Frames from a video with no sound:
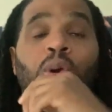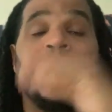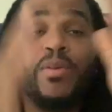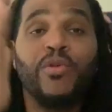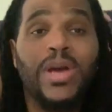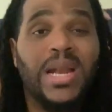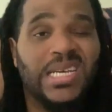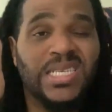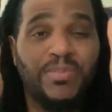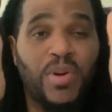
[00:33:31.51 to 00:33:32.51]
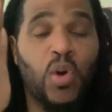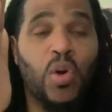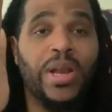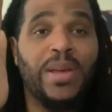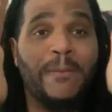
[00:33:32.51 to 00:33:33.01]
When them realize the
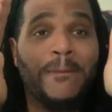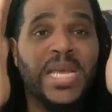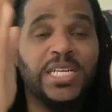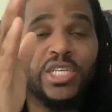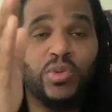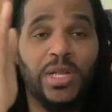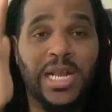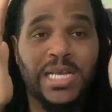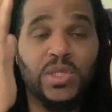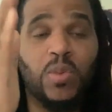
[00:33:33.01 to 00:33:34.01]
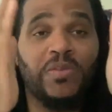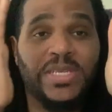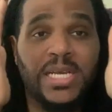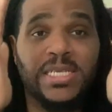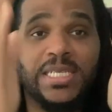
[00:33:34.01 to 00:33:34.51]
power of them major show, they like some
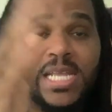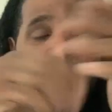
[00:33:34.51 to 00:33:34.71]
face and